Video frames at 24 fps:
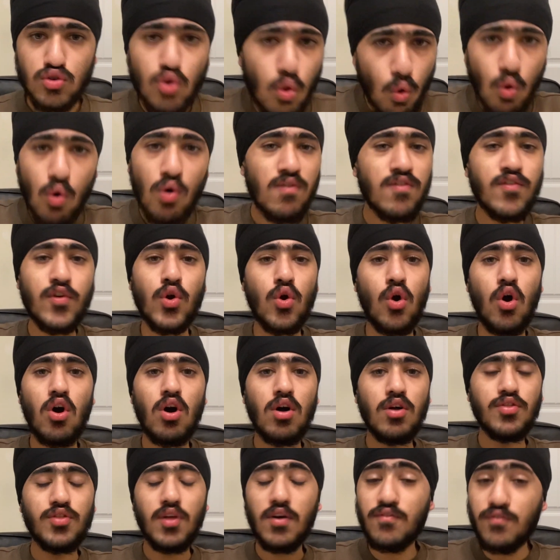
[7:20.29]
So
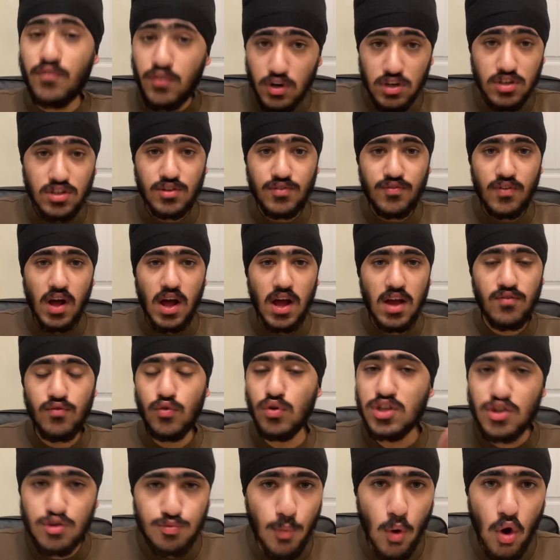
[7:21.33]
overall, the first 5
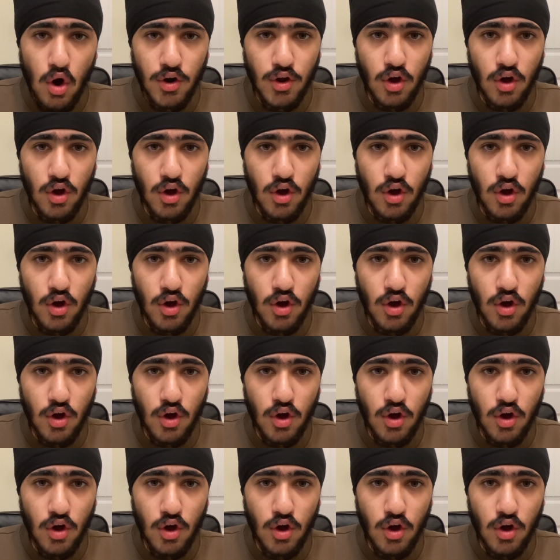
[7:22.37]
were spot